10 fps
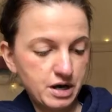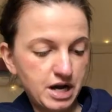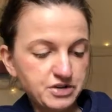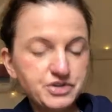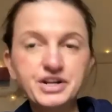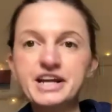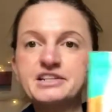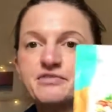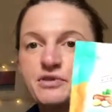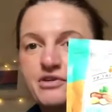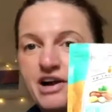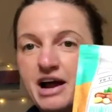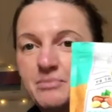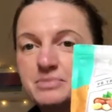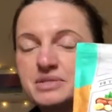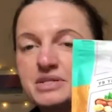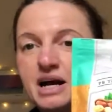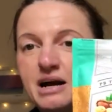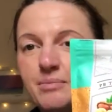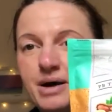184 grams,
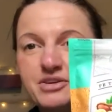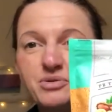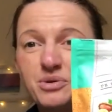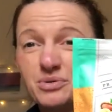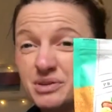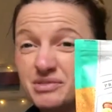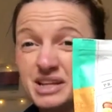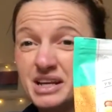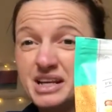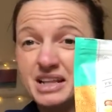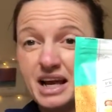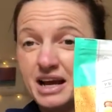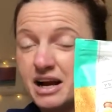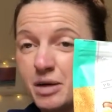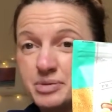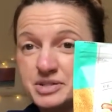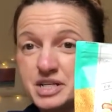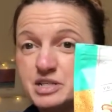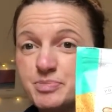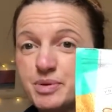and you only really need like a couple of
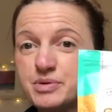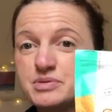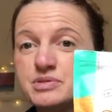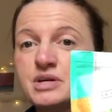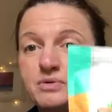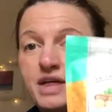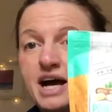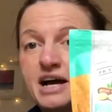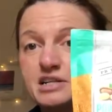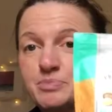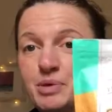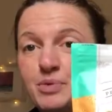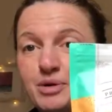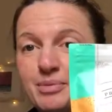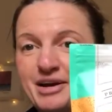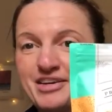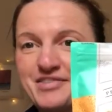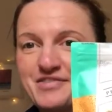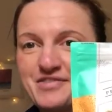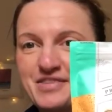teaspoons, so that has been one of my
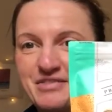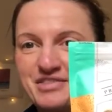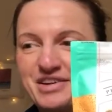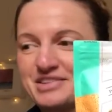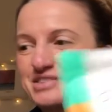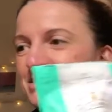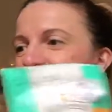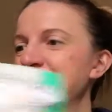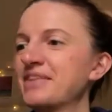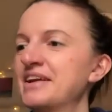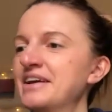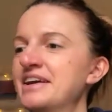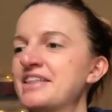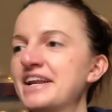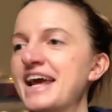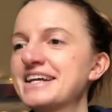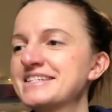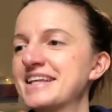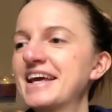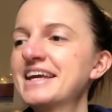favourites. The
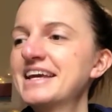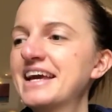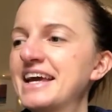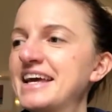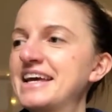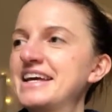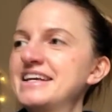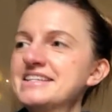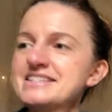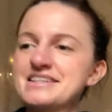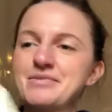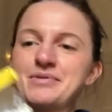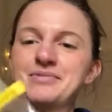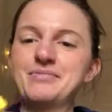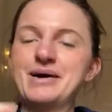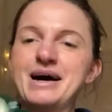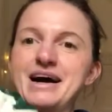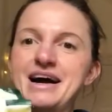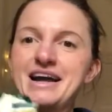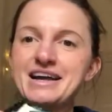next thing is
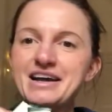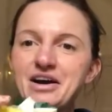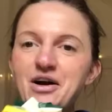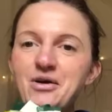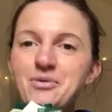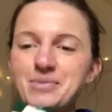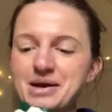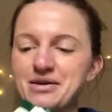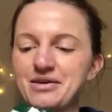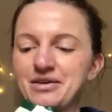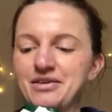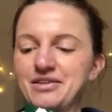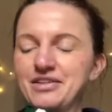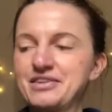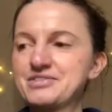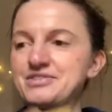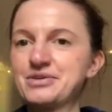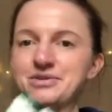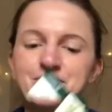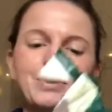my oatmeal. So